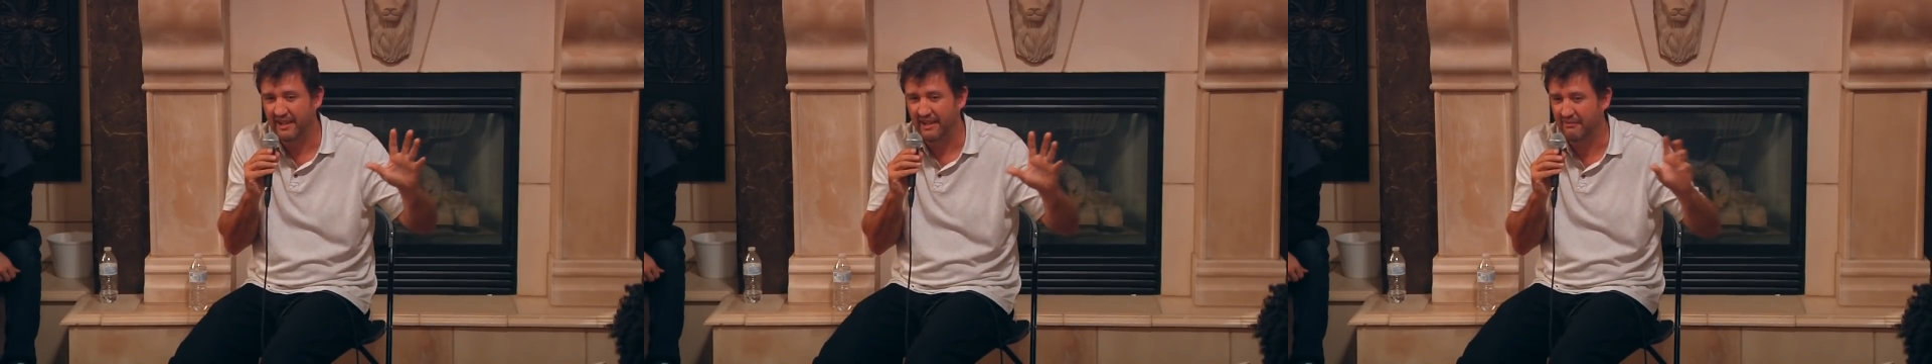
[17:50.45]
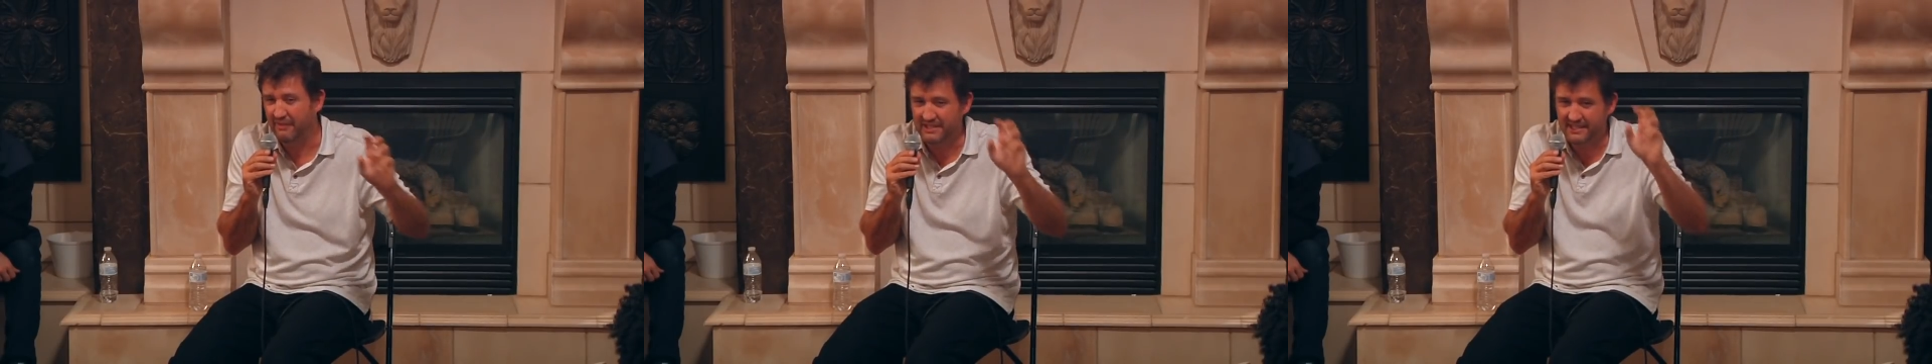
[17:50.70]

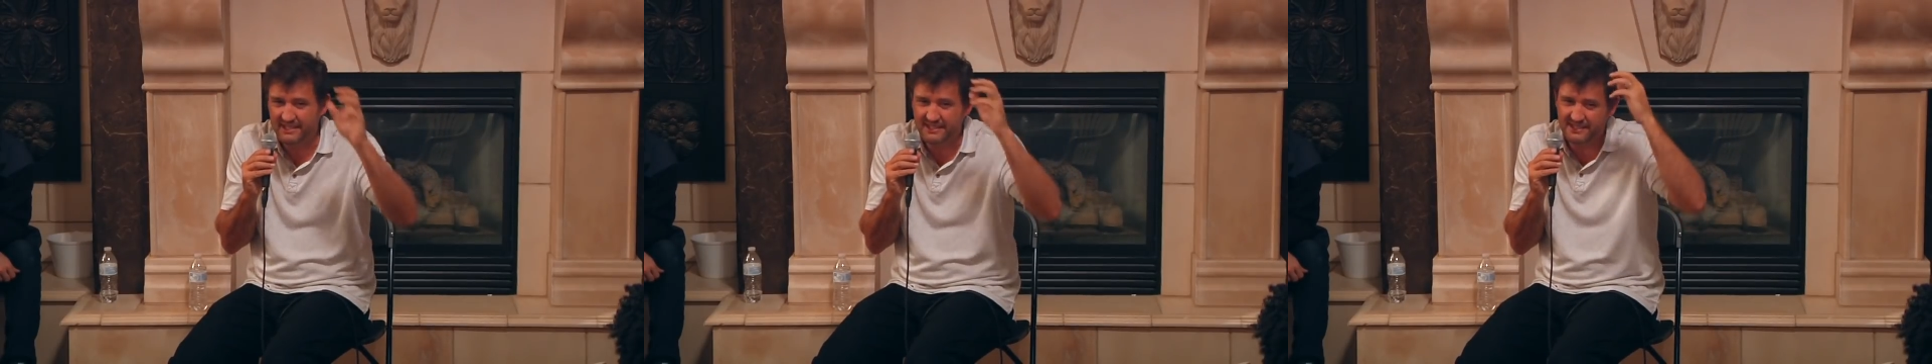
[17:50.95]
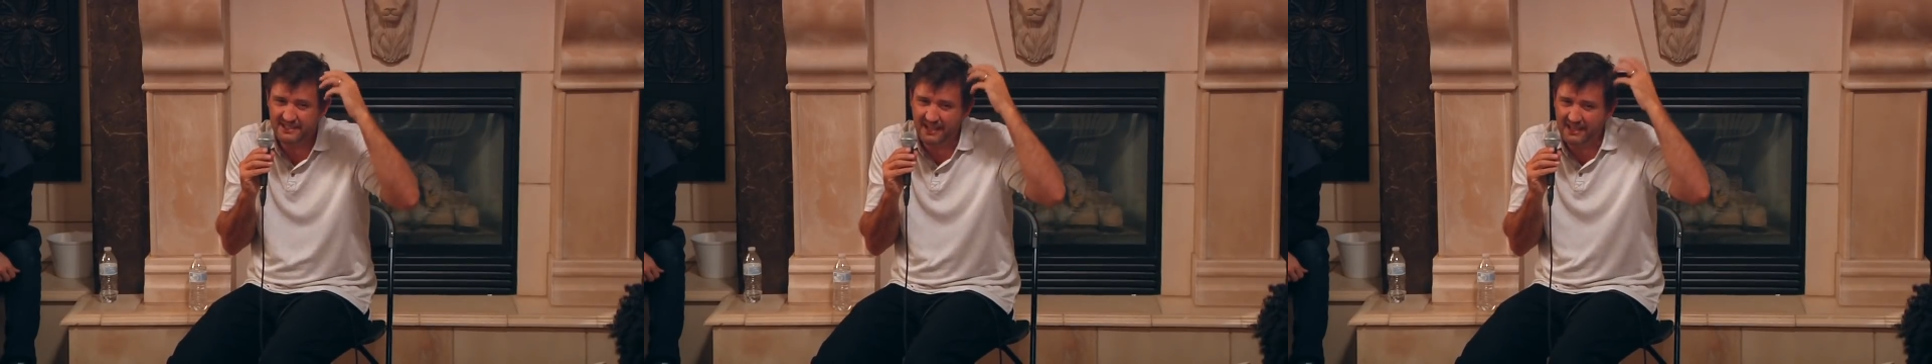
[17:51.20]
and this
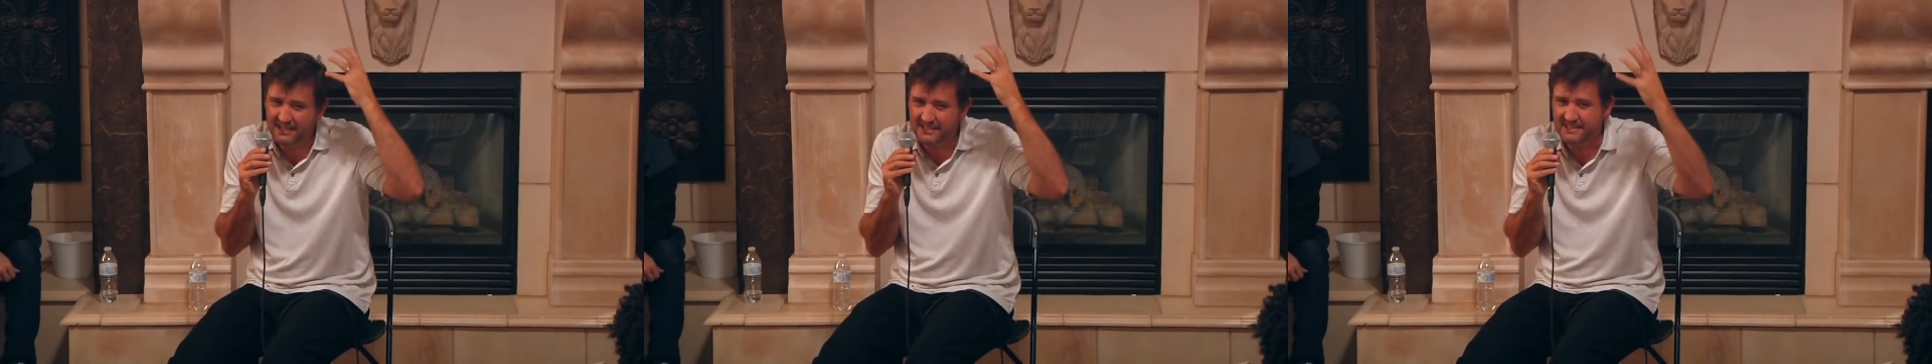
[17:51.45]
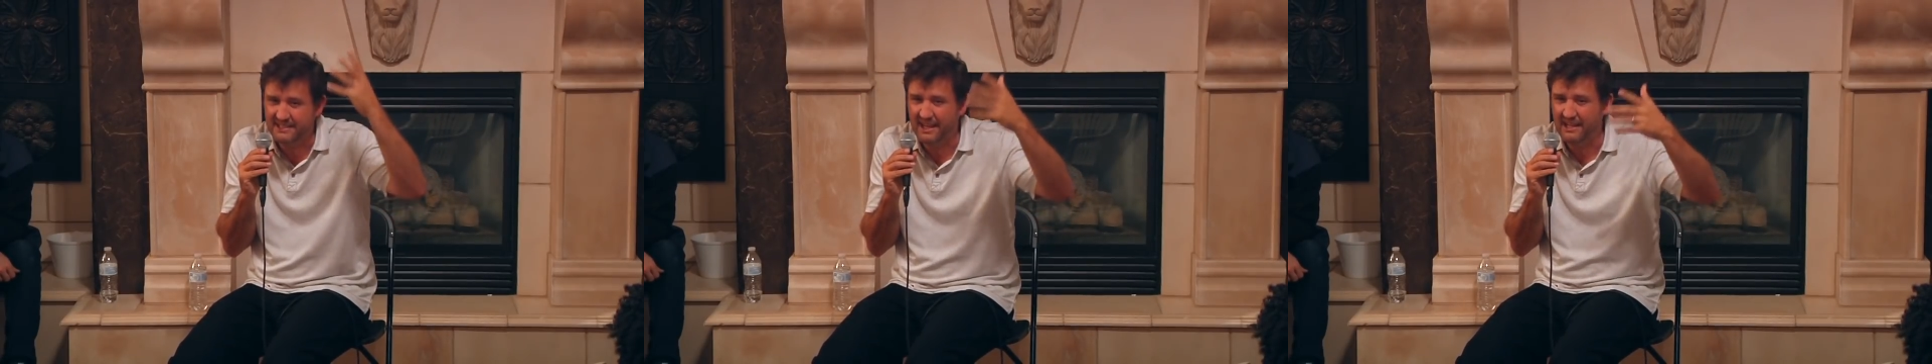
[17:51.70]
is in a
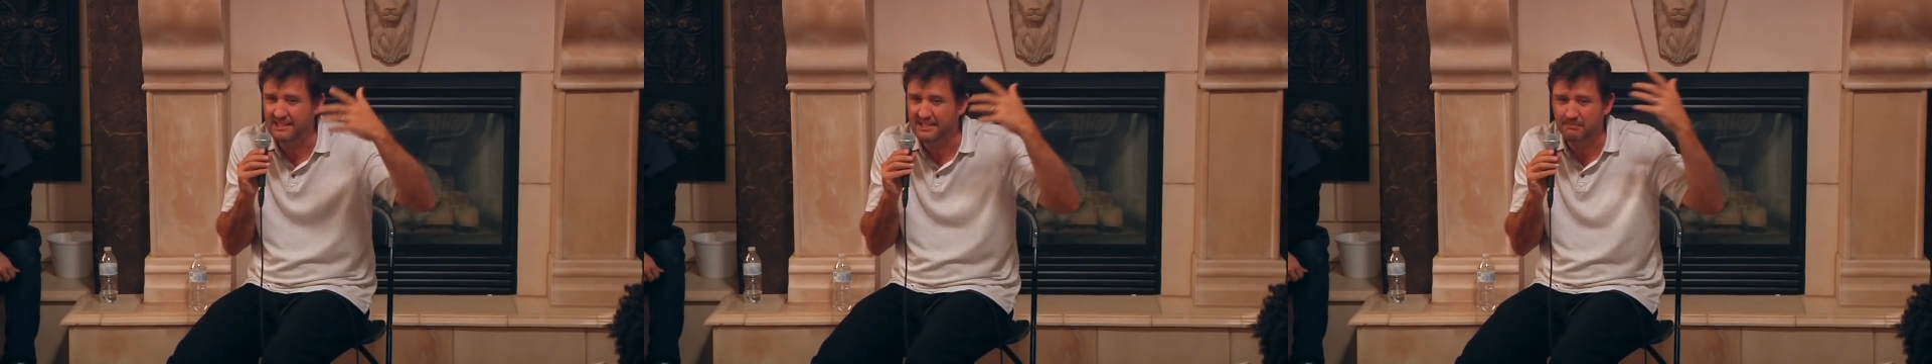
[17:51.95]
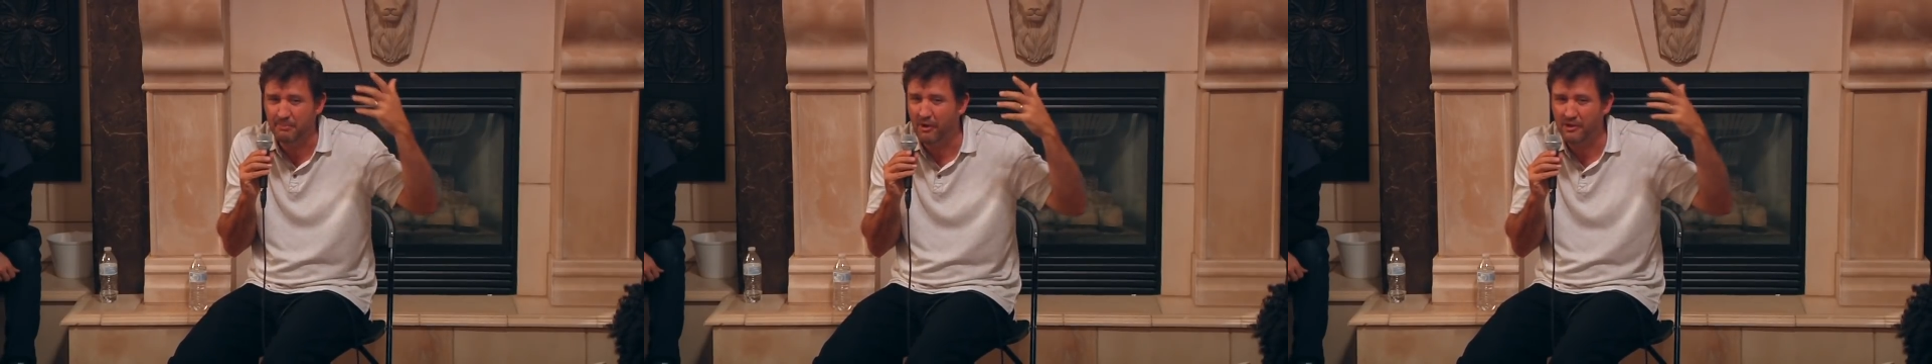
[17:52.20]

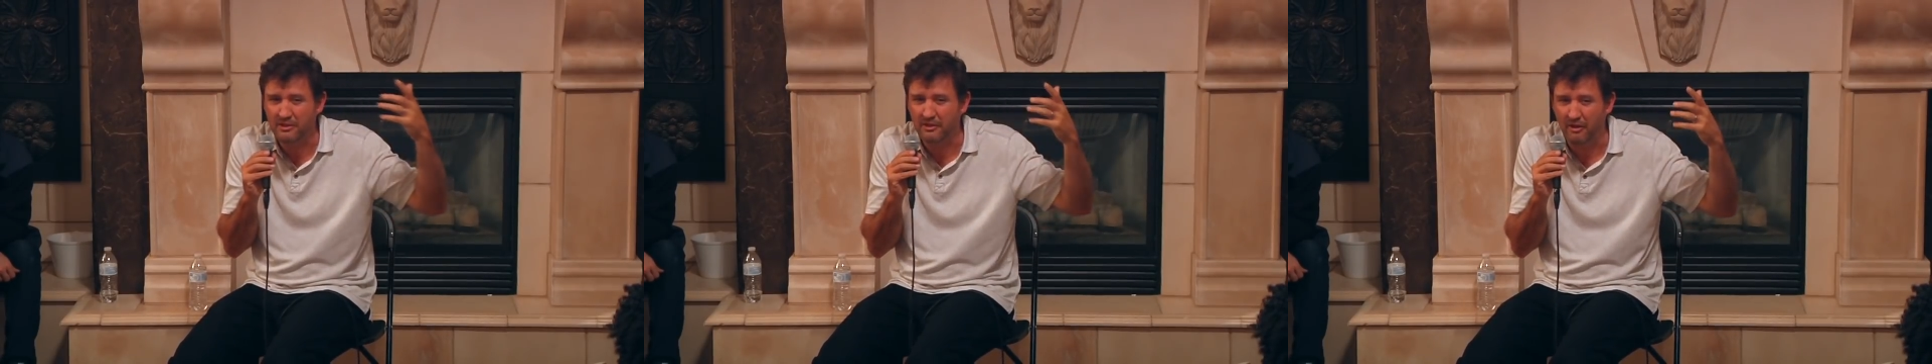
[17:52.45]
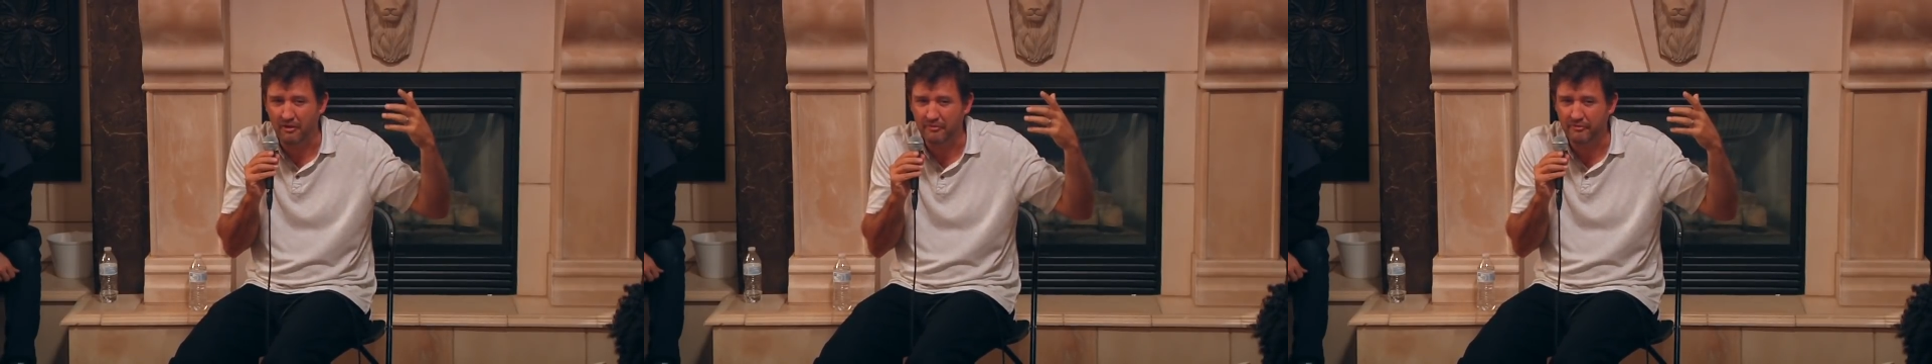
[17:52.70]
sense part
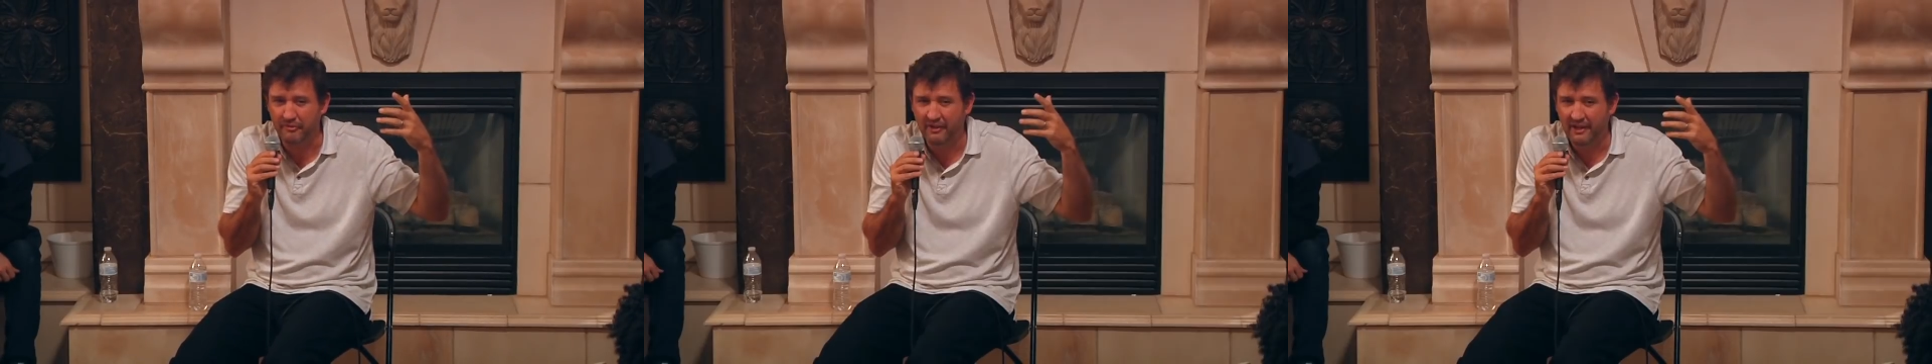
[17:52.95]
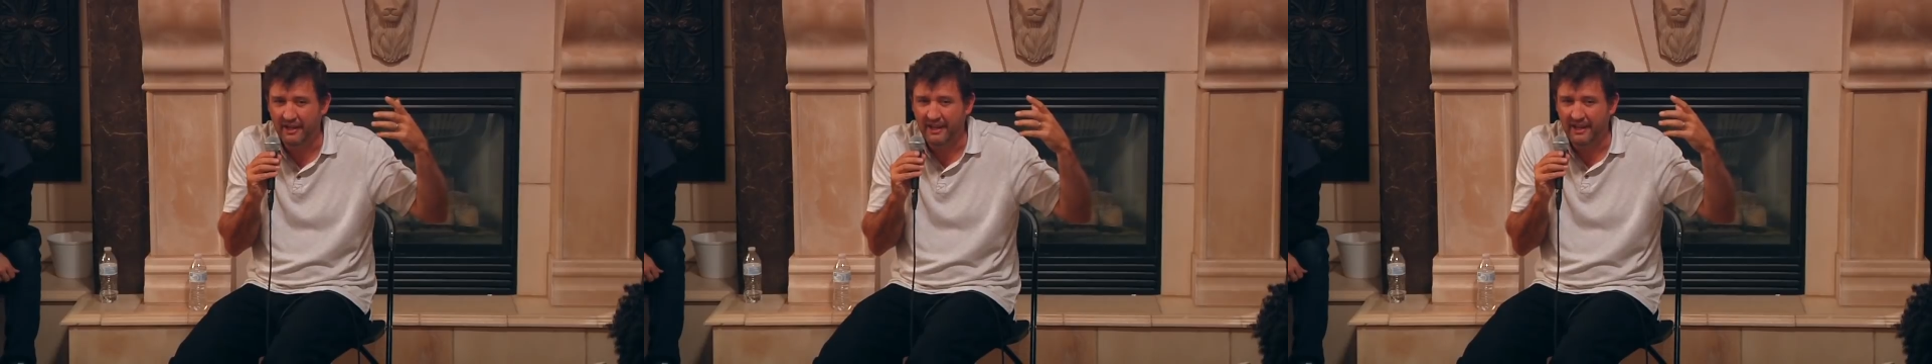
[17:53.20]
of